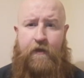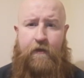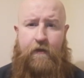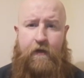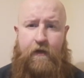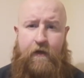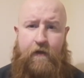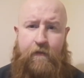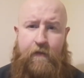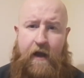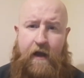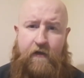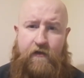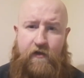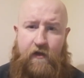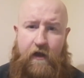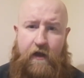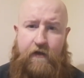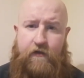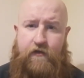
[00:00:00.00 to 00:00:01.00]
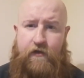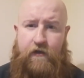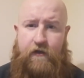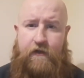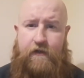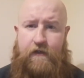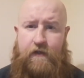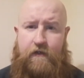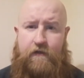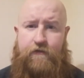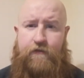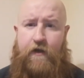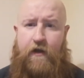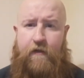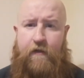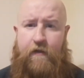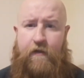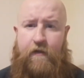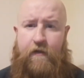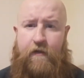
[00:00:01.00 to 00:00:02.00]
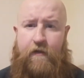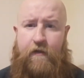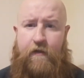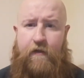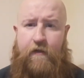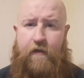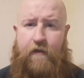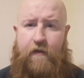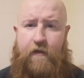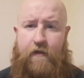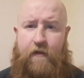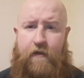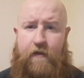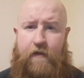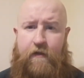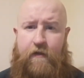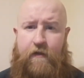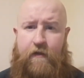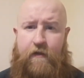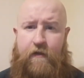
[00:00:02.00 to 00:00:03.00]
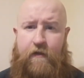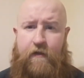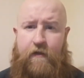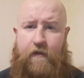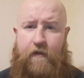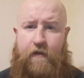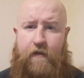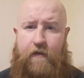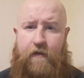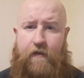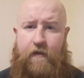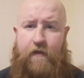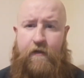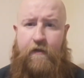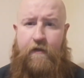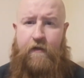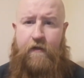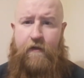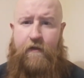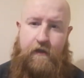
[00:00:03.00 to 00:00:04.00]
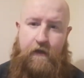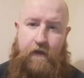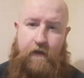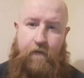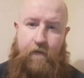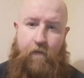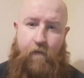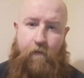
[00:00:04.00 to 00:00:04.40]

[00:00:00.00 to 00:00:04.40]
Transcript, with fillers: um, isolation is, is, very much like um, prison. No, it's not.